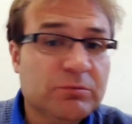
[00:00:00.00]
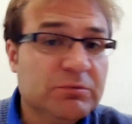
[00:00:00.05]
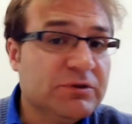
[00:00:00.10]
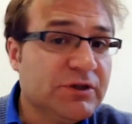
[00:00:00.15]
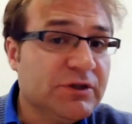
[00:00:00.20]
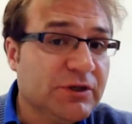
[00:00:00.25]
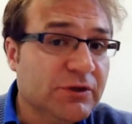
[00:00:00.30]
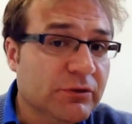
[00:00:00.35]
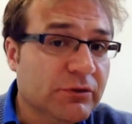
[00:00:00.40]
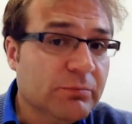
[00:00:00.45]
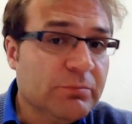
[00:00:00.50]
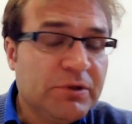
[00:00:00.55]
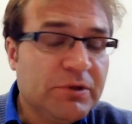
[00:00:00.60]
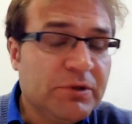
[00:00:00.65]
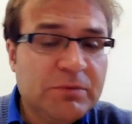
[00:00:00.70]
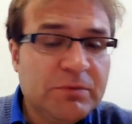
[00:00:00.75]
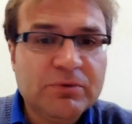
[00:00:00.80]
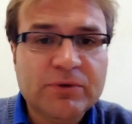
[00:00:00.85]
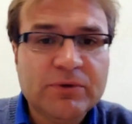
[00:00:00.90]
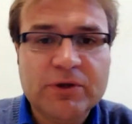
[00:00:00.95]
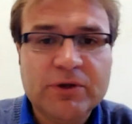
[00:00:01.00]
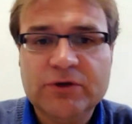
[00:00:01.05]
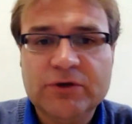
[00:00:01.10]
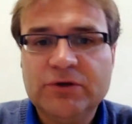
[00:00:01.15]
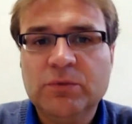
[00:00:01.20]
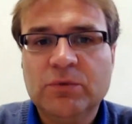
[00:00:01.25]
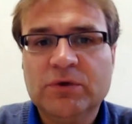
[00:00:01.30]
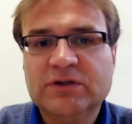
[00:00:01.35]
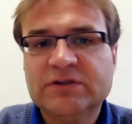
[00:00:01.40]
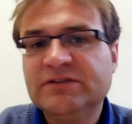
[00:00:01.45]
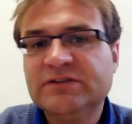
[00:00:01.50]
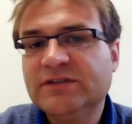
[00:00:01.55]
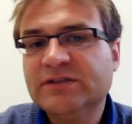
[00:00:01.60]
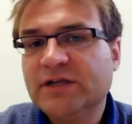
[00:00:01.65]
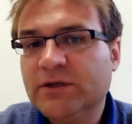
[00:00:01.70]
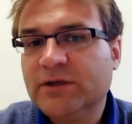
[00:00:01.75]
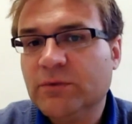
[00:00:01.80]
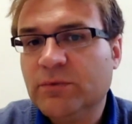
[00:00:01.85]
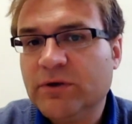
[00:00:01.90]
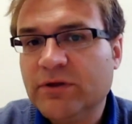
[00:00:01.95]
Are there particular people there you want
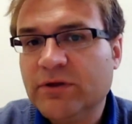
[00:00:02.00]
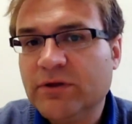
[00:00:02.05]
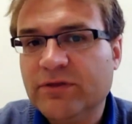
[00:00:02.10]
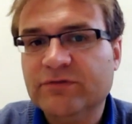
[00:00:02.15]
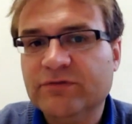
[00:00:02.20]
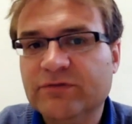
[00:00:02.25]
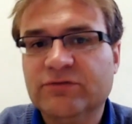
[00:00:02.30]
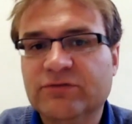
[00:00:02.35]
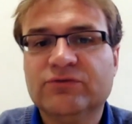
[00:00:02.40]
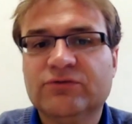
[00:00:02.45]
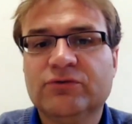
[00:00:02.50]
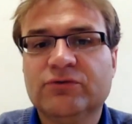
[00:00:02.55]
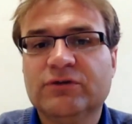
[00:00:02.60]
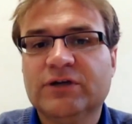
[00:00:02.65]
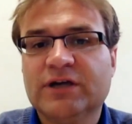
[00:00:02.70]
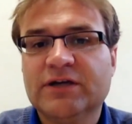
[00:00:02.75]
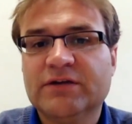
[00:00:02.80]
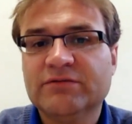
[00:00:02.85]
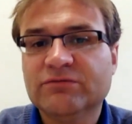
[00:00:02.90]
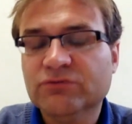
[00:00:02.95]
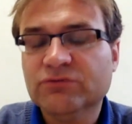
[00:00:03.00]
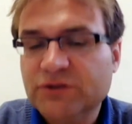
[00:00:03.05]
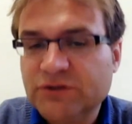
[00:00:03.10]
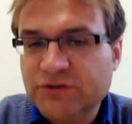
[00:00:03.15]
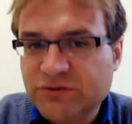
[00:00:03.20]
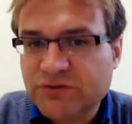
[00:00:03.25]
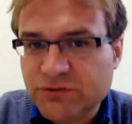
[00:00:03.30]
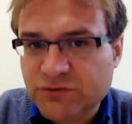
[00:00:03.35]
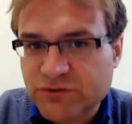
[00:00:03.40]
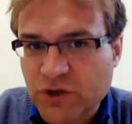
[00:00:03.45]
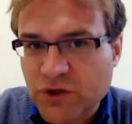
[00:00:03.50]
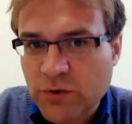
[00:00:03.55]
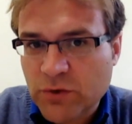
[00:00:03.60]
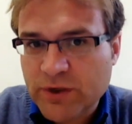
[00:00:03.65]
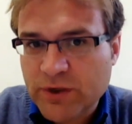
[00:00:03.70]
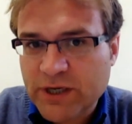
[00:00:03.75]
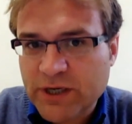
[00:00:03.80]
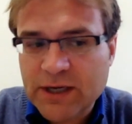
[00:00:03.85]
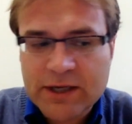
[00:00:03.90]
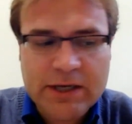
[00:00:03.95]
to study with? Is there certain kind of
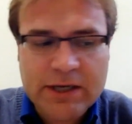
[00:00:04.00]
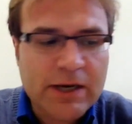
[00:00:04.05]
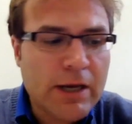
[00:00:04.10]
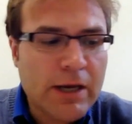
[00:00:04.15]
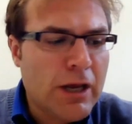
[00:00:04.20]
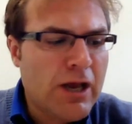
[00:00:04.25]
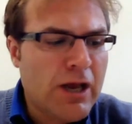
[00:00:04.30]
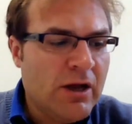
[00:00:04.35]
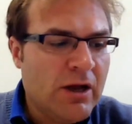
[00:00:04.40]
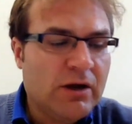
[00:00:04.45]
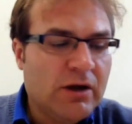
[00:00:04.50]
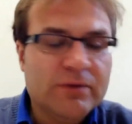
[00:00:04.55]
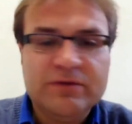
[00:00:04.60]
research going on?